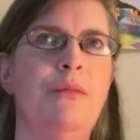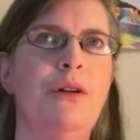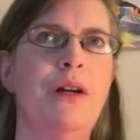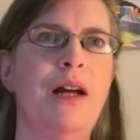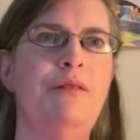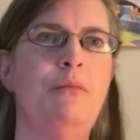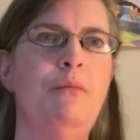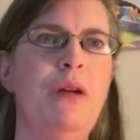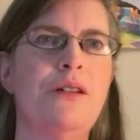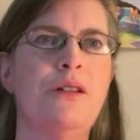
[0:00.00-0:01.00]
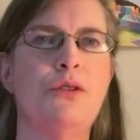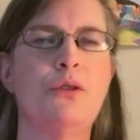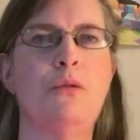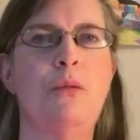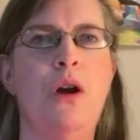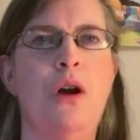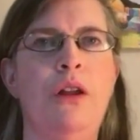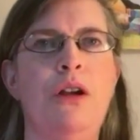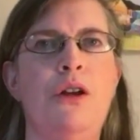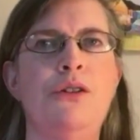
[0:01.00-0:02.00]
they're kind of a mix of screwball
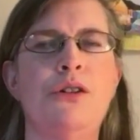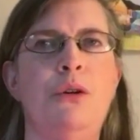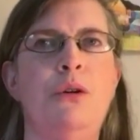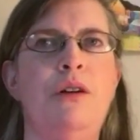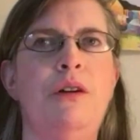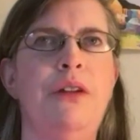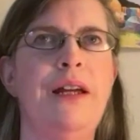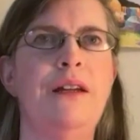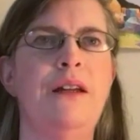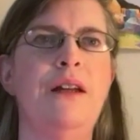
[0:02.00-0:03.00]
and also of like,